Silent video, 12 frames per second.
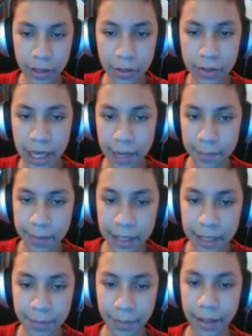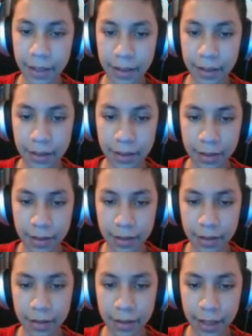know what's happening, but
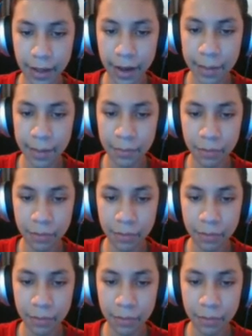like I'm